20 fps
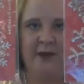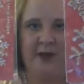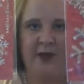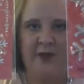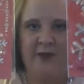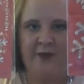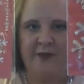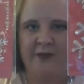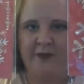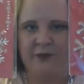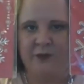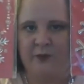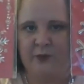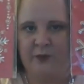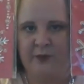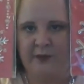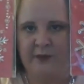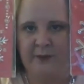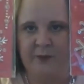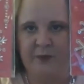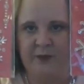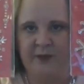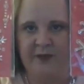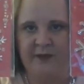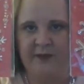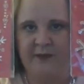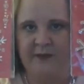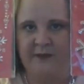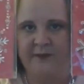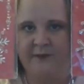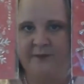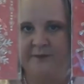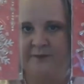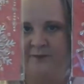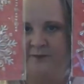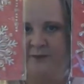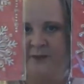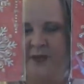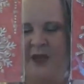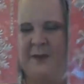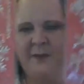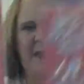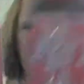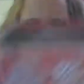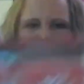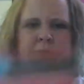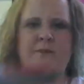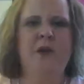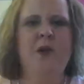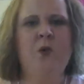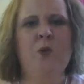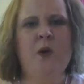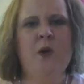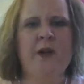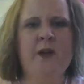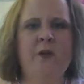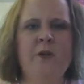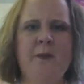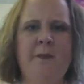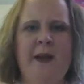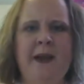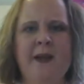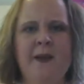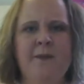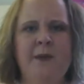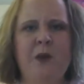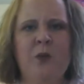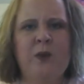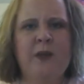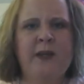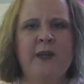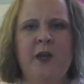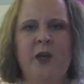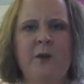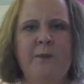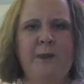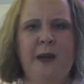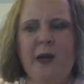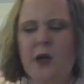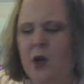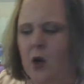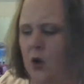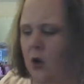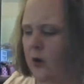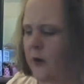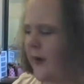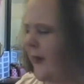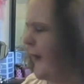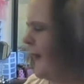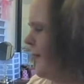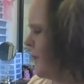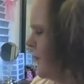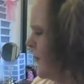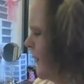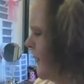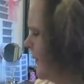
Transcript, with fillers: I thought those were really pretty. I may even put one on the back of my window on my car. I don't